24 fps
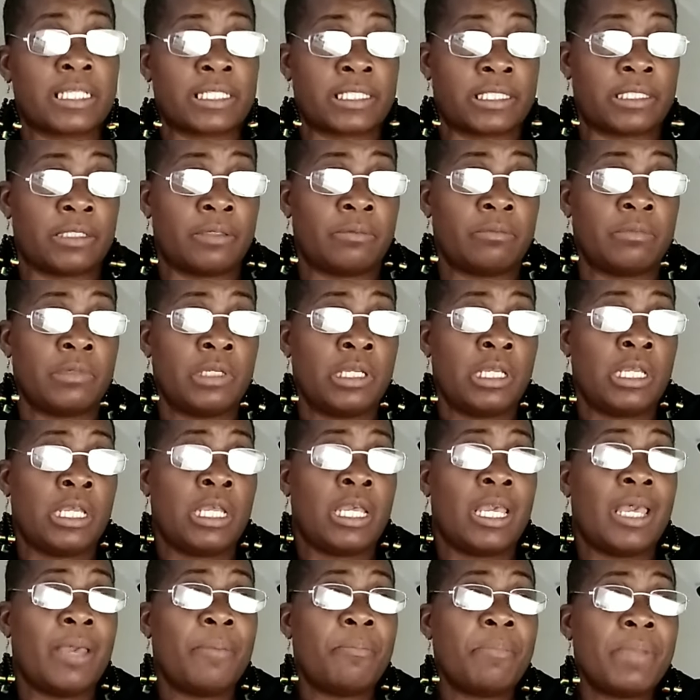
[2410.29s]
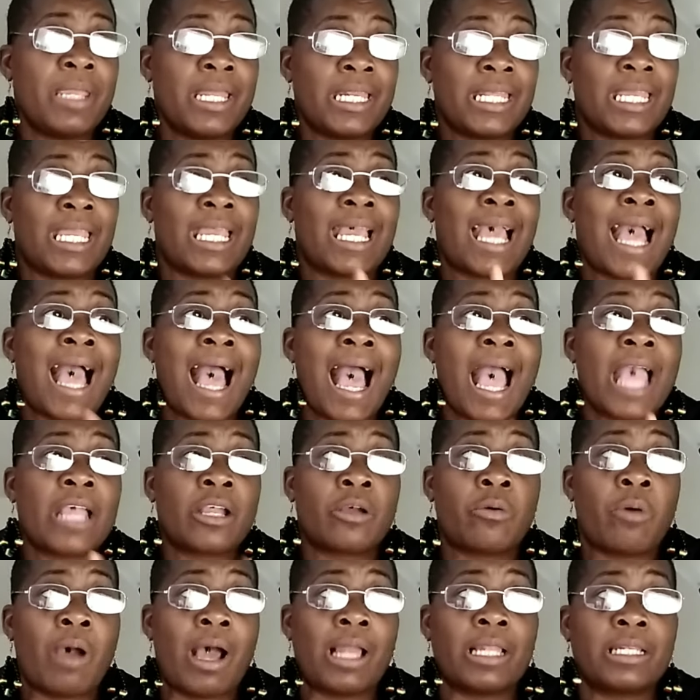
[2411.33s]
variety of vegetables,
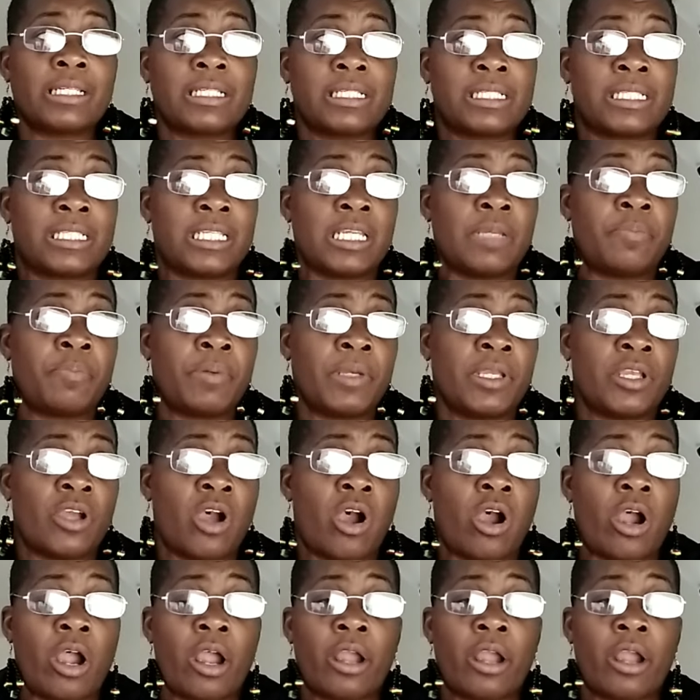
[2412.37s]
fruits, and legumes.